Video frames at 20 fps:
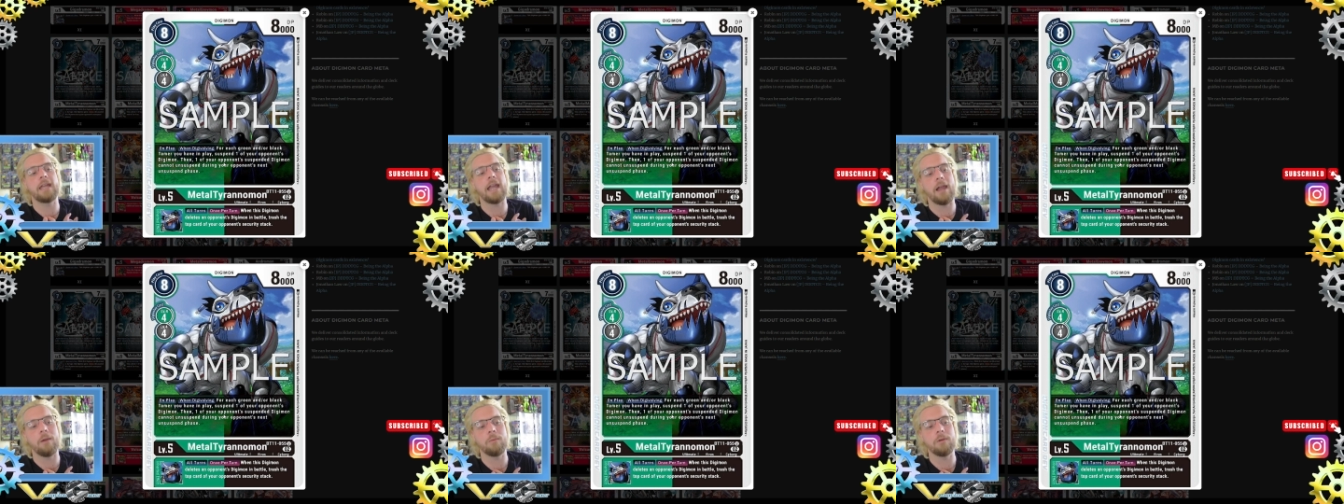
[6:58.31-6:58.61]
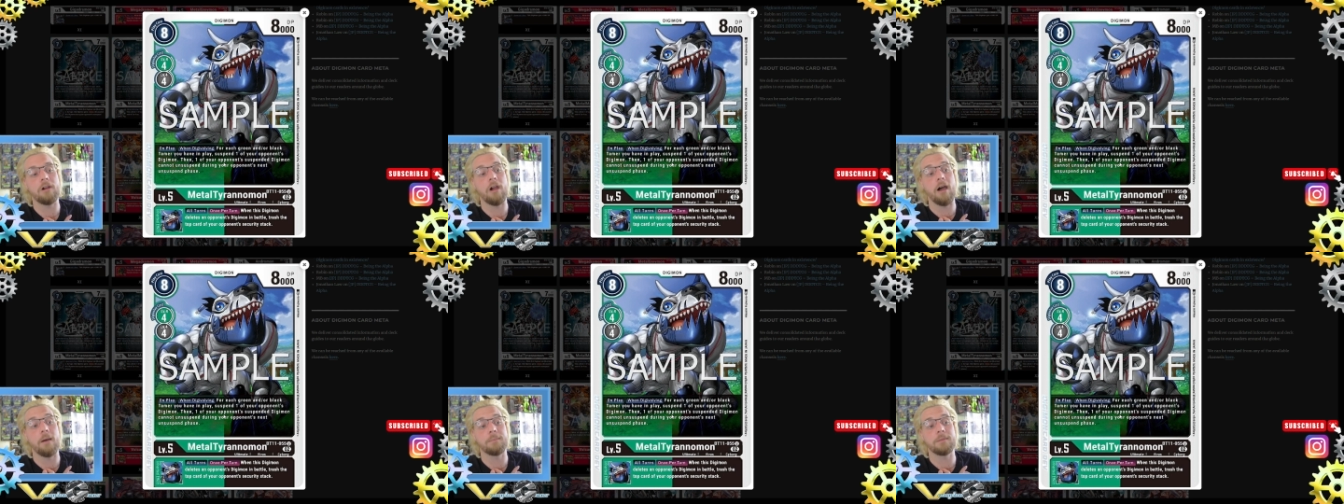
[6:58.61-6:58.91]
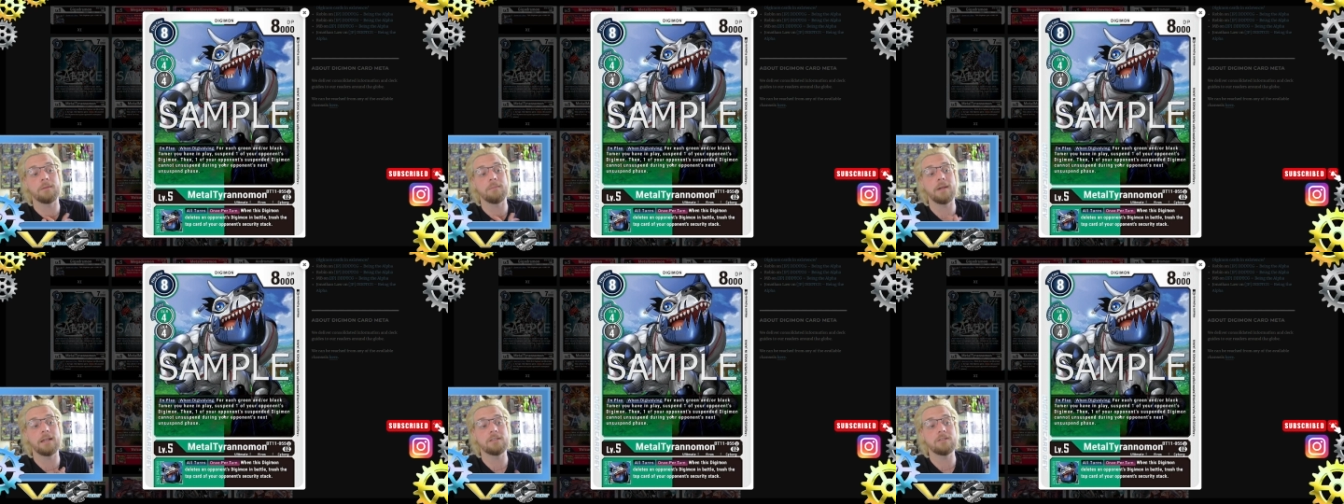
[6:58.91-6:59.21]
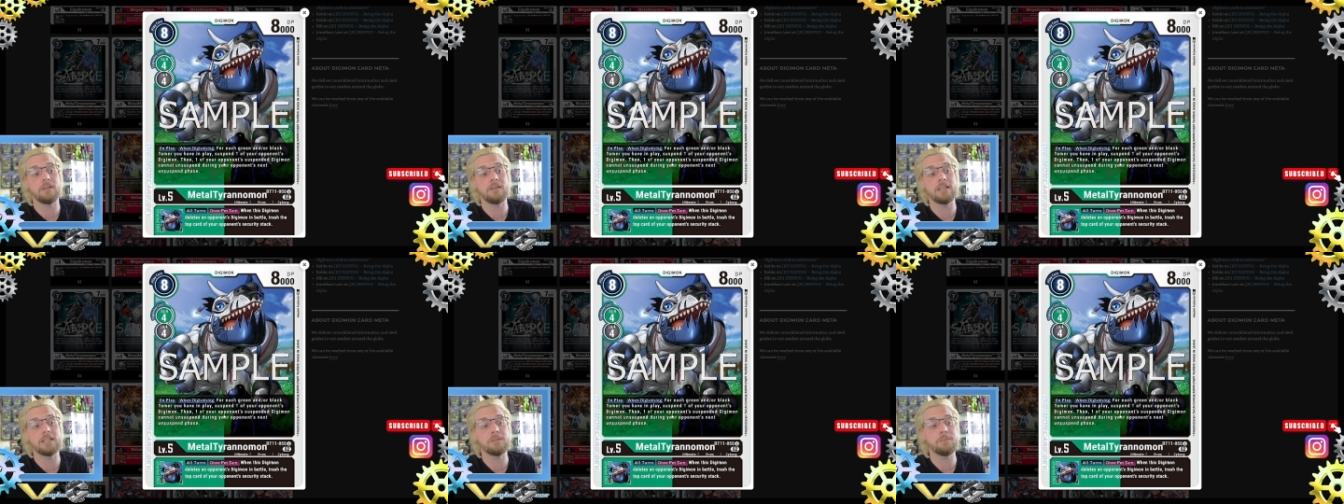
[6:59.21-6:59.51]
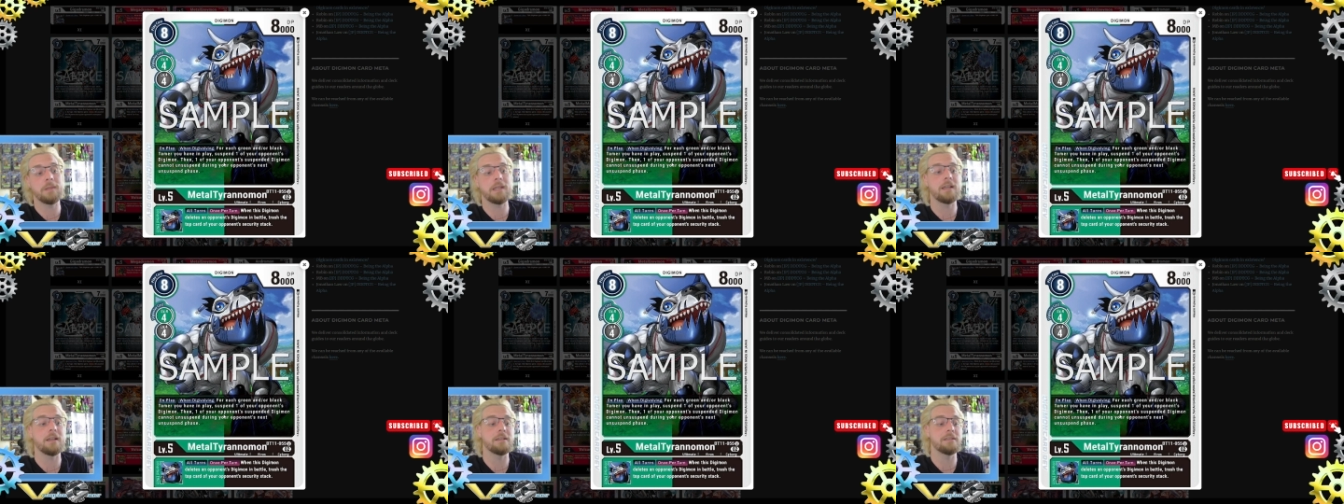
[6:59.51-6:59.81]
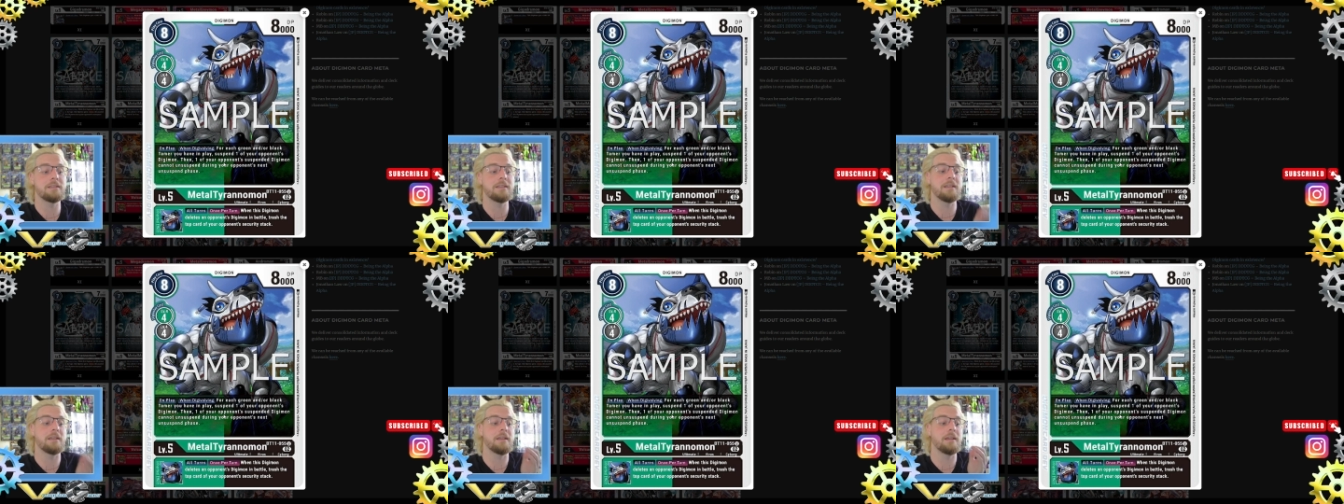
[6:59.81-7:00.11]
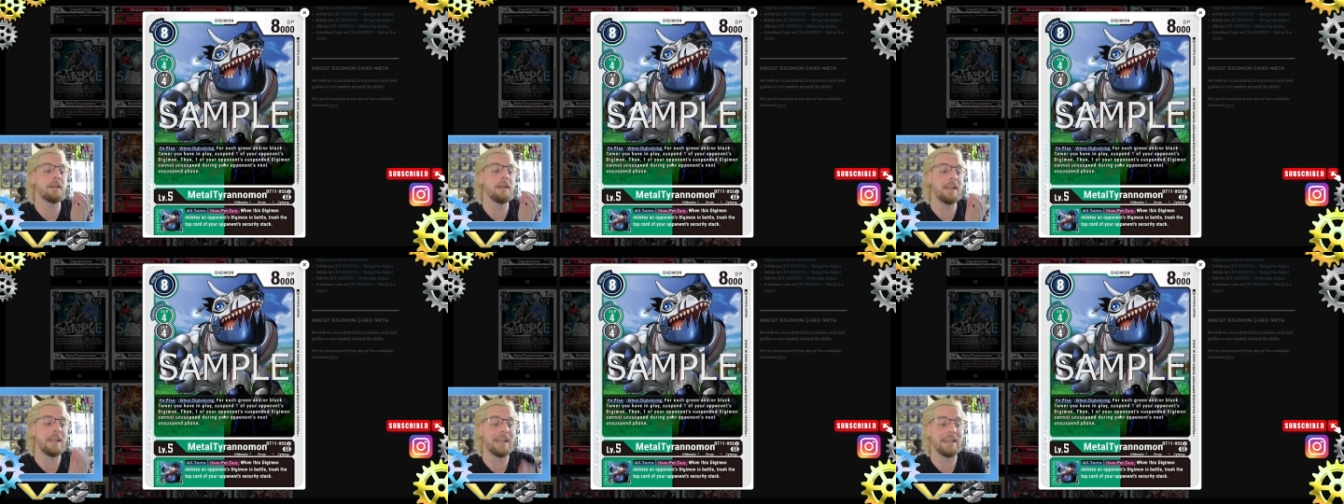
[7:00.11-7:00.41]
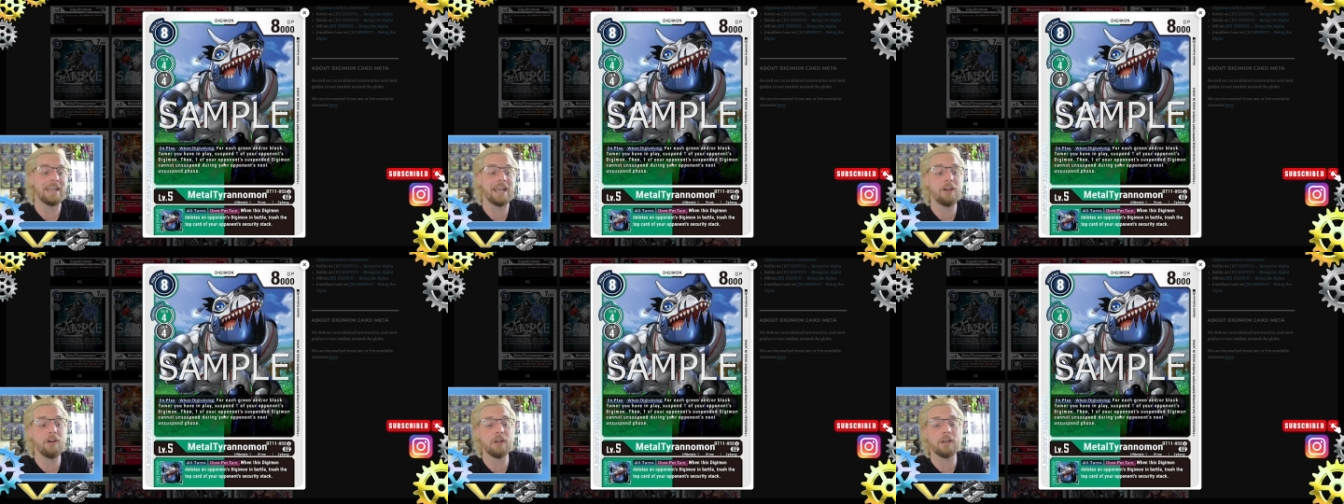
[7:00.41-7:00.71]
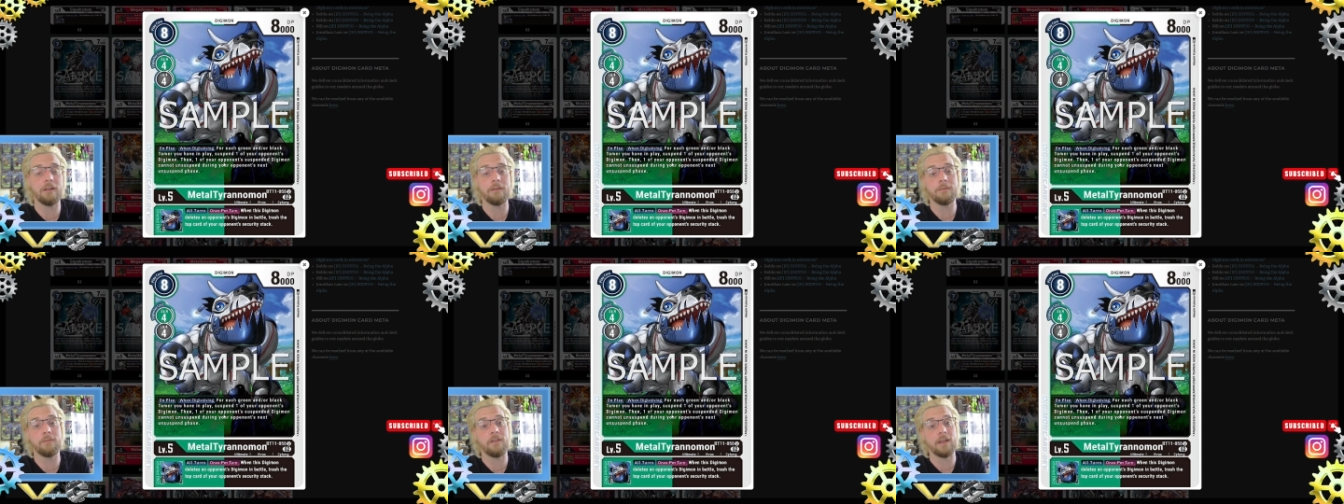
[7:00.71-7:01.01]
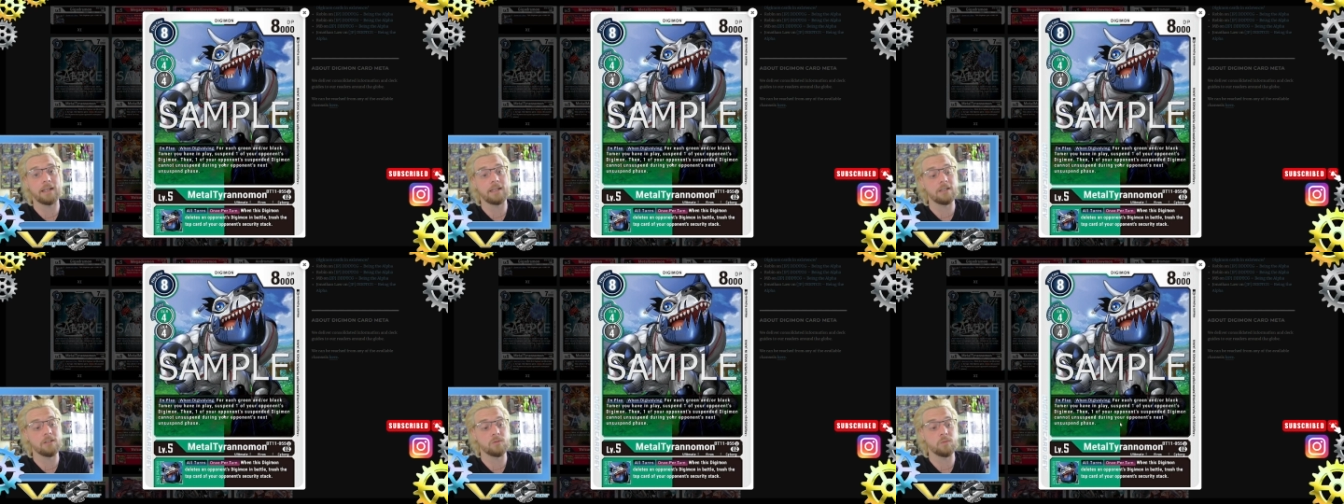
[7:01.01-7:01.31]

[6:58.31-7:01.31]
I would optimize on this because the inherent effect is